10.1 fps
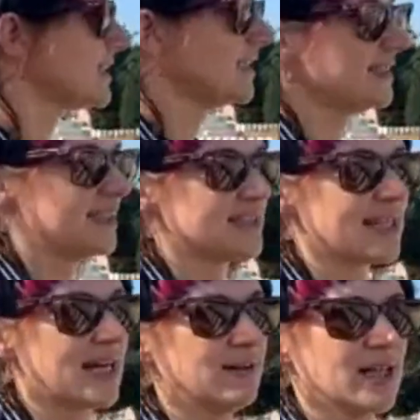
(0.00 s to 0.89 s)
in this
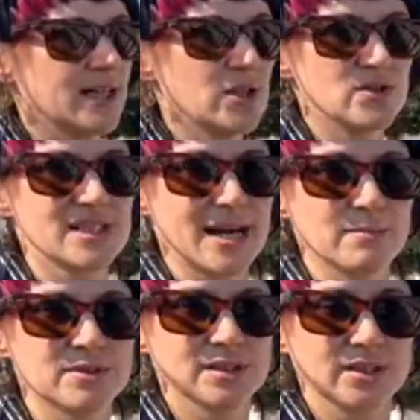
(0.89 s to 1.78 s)
area and whose
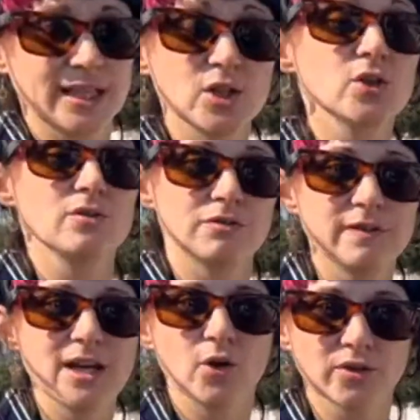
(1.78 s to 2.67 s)
names they couldn't
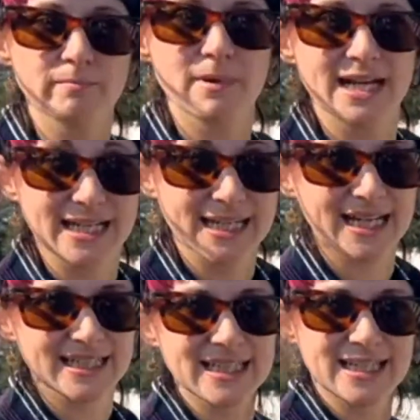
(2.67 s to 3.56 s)
fit on the Menin
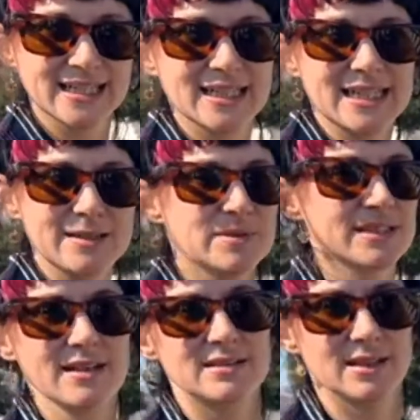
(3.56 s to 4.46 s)
Gate in Ypres
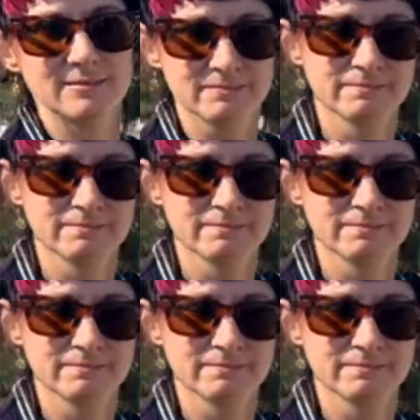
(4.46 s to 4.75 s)
Centre.